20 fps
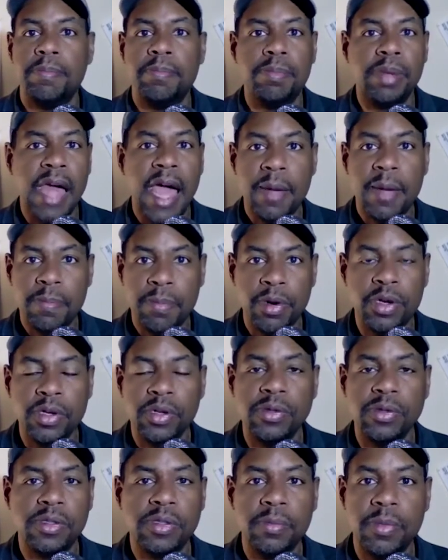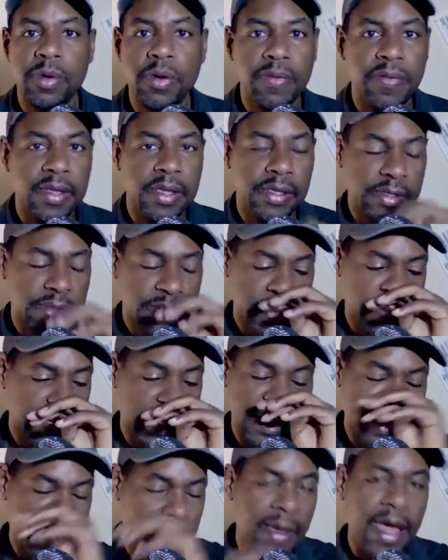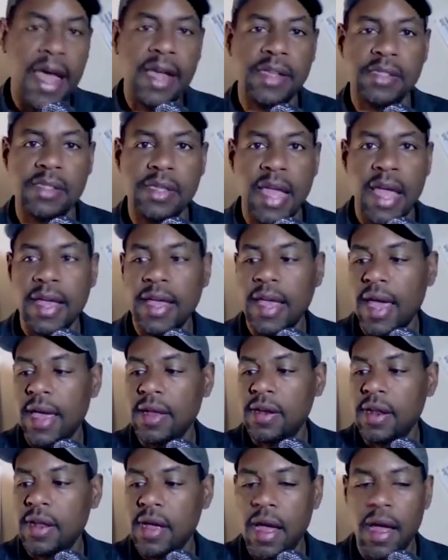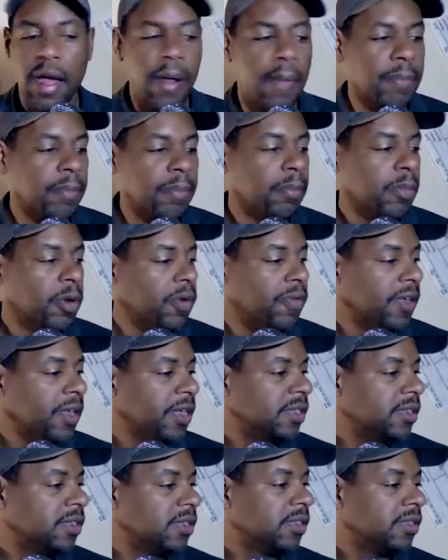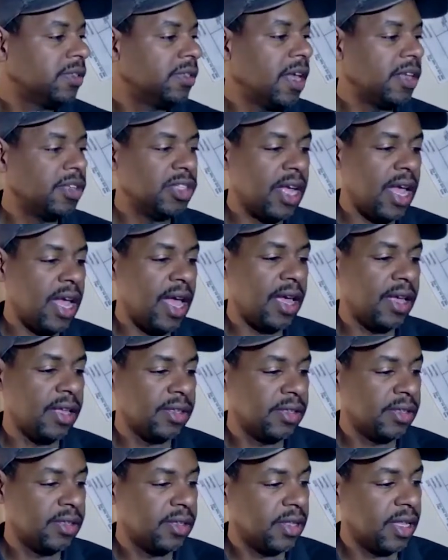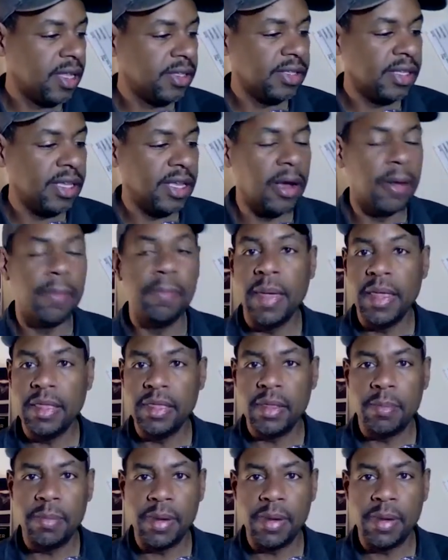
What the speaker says: Black produced movies in the past decade. Movies such as, let's see here, Meet the